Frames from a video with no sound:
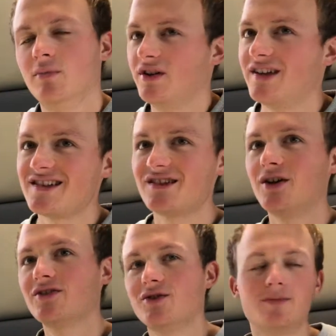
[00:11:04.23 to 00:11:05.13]
But that's
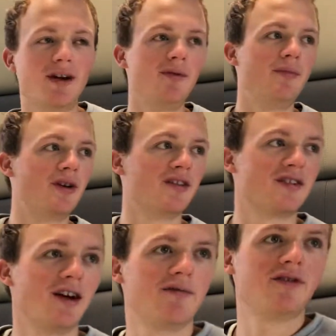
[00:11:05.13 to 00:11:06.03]
also maybe
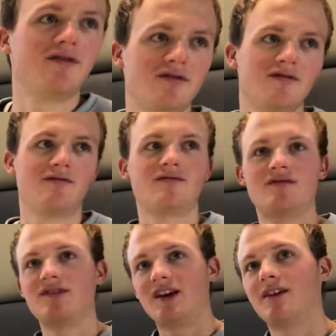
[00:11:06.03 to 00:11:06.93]
because I have a
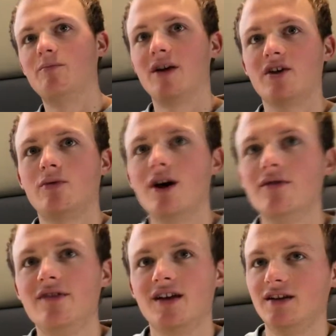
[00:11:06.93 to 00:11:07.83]
tech
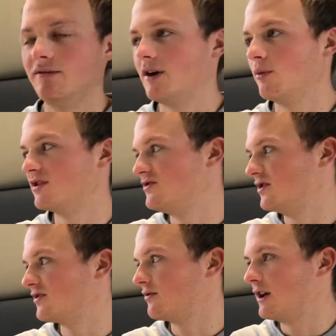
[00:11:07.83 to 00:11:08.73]
background, and if I was
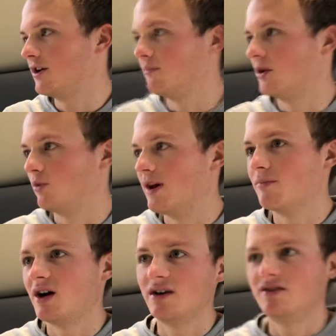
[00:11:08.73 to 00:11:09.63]
just like my
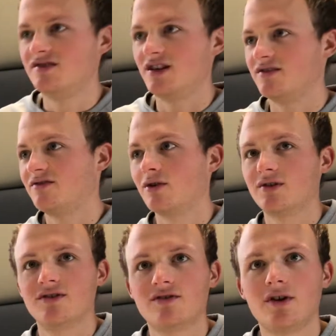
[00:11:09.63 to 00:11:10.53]
grandma and she had
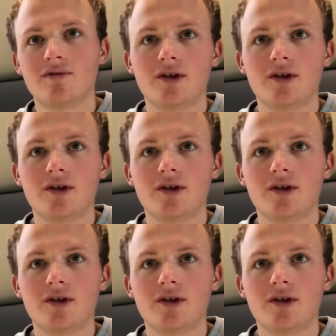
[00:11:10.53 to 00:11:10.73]
talking stuff